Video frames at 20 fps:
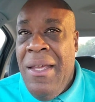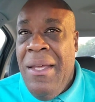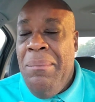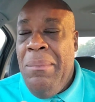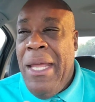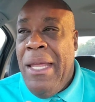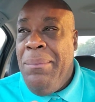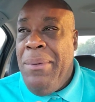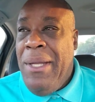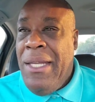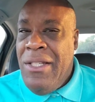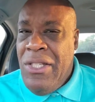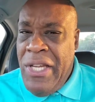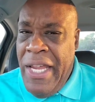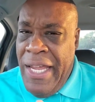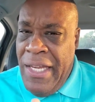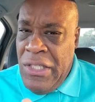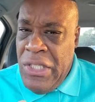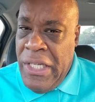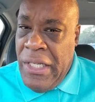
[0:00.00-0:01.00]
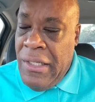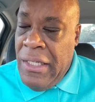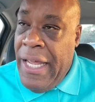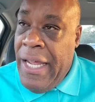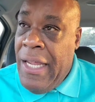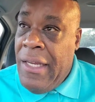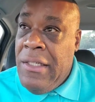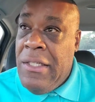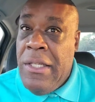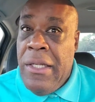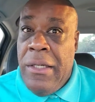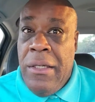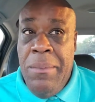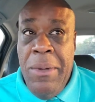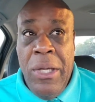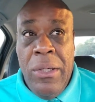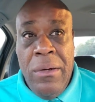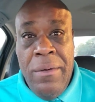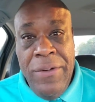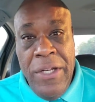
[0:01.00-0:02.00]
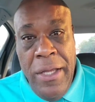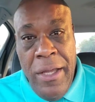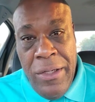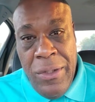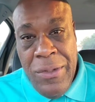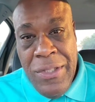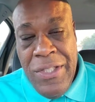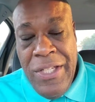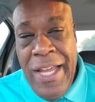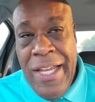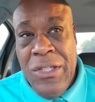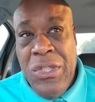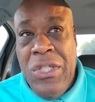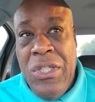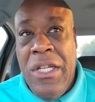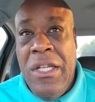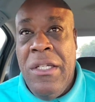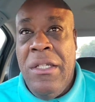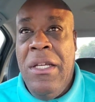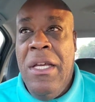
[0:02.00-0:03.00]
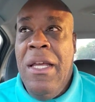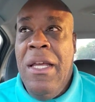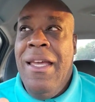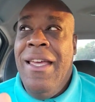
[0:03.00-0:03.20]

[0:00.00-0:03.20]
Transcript: maybe changing lanes in the middle of the intersection,